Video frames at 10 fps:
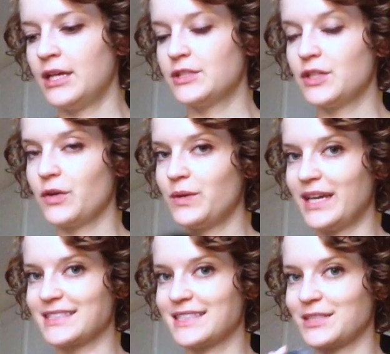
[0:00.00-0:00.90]
So
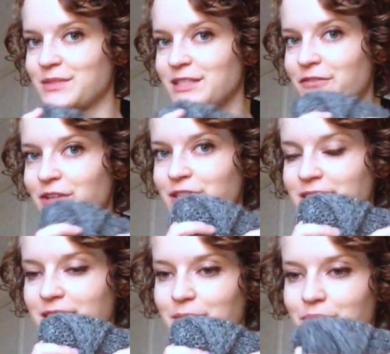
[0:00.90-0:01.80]
yes, this was the
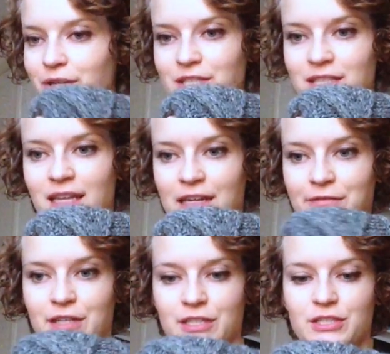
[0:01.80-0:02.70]
first project that I
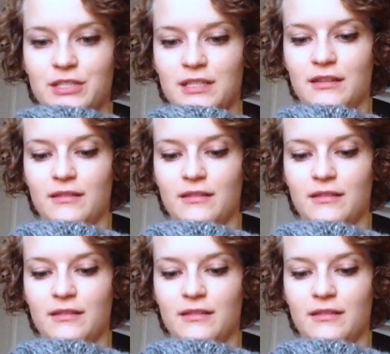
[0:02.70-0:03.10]
finished